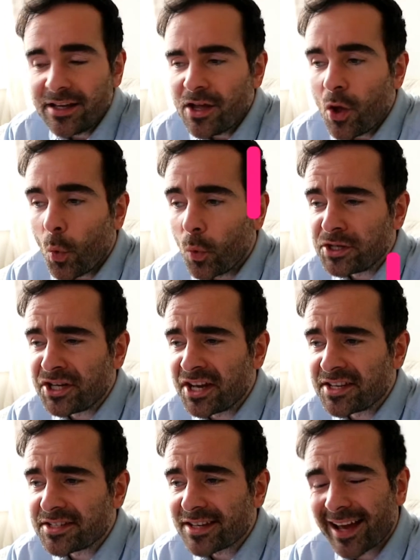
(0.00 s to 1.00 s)
which
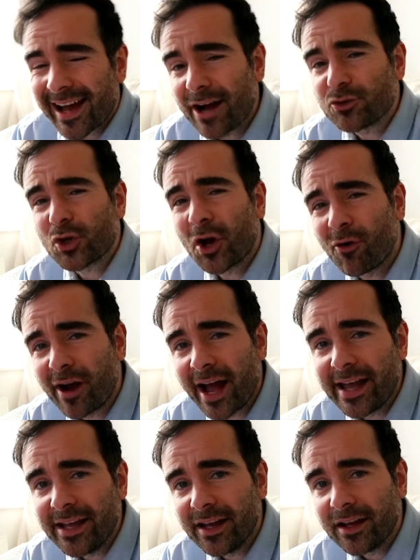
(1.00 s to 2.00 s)
is how to
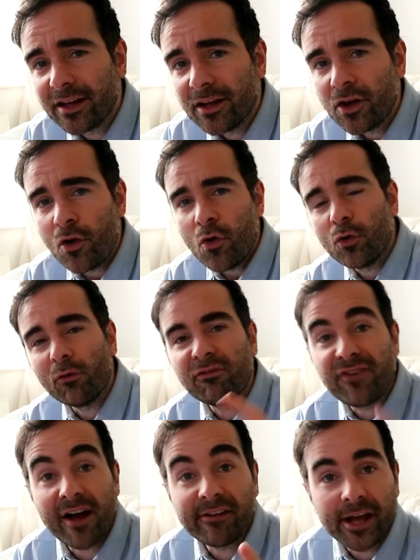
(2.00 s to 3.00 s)
create your
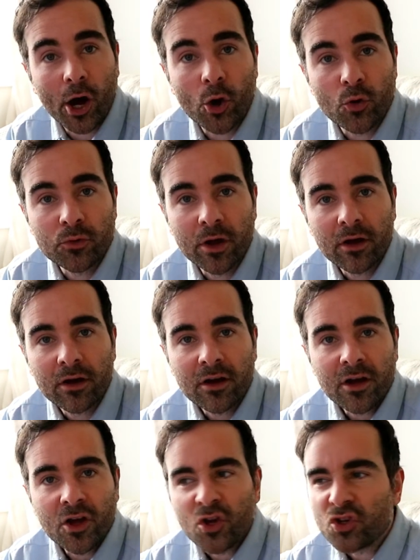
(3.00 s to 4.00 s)
very own
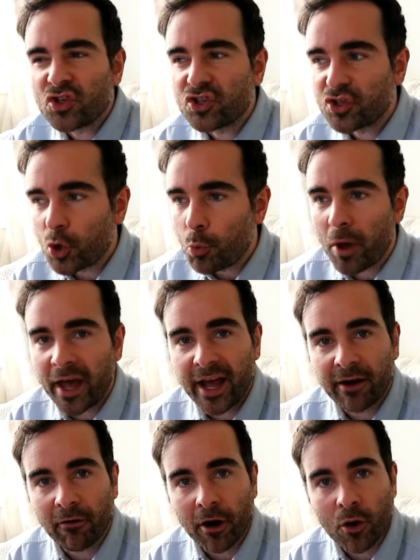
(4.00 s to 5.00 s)

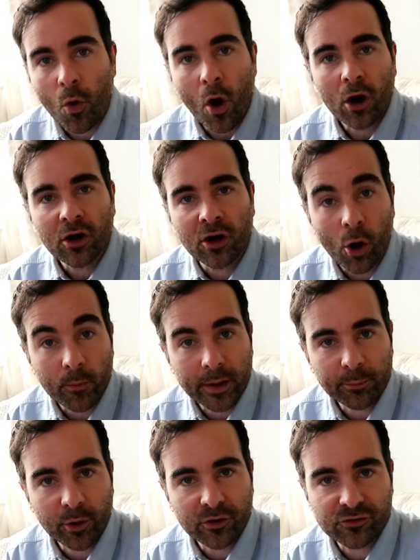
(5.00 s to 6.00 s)
superhero comic
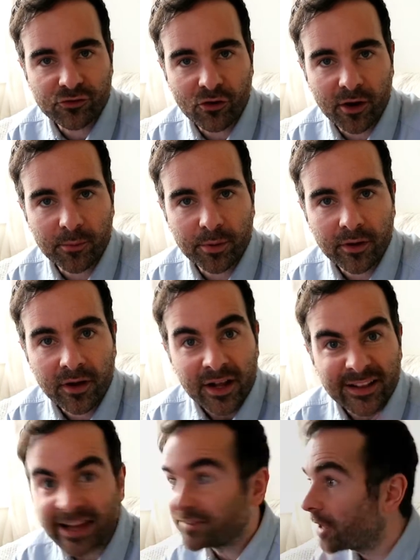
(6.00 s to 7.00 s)
book strip.
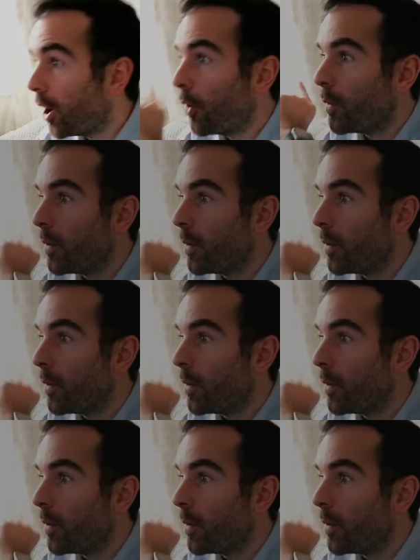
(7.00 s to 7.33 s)
Let's go!